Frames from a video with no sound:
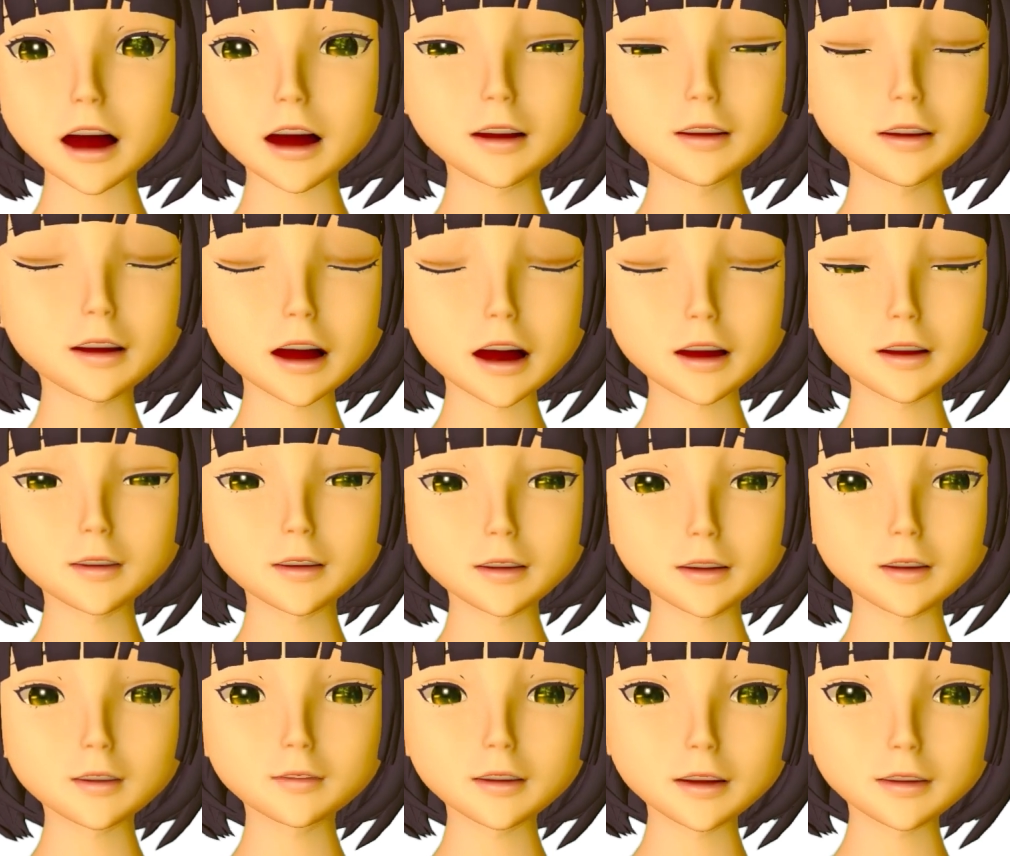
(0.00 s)
It tells
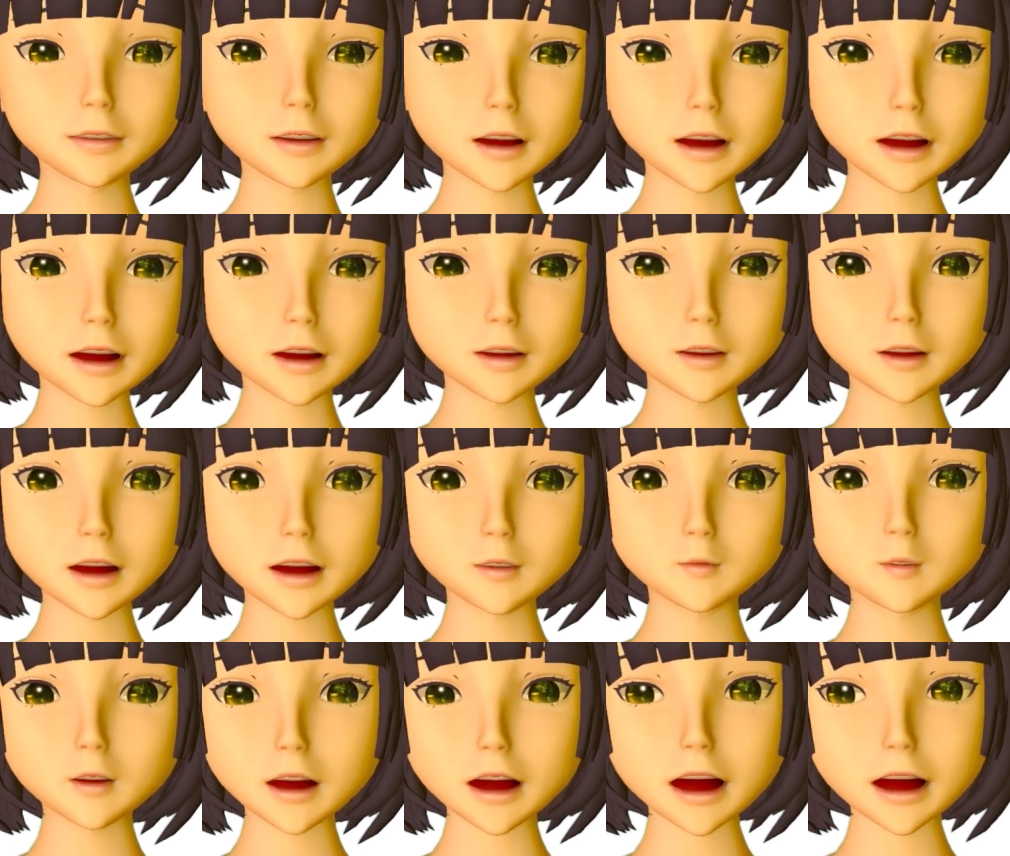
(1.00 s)
us about the noun
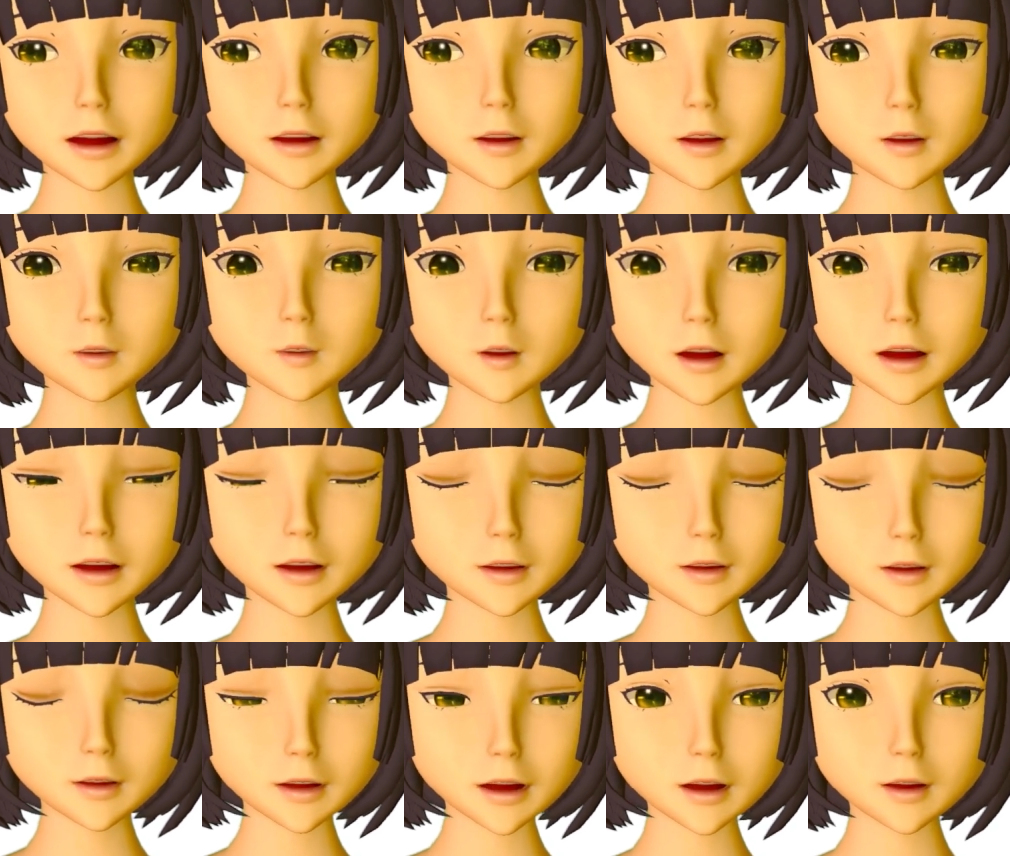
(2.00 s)
in relation to
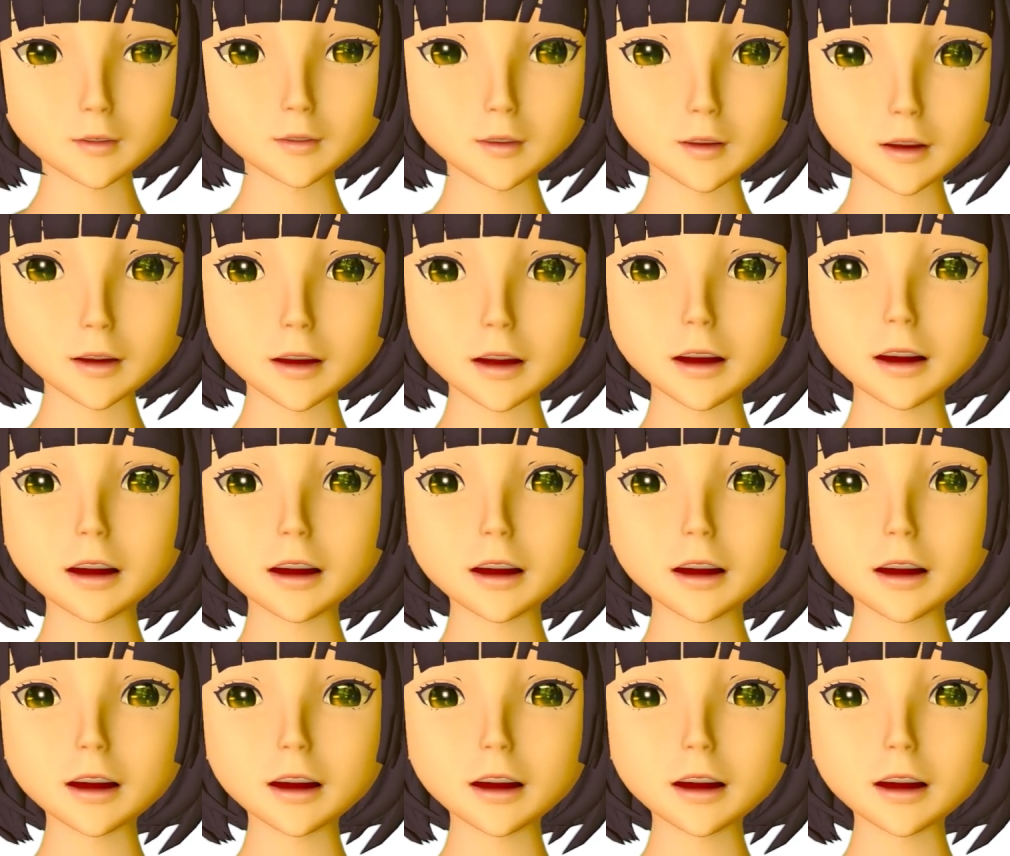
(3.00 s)
another noun,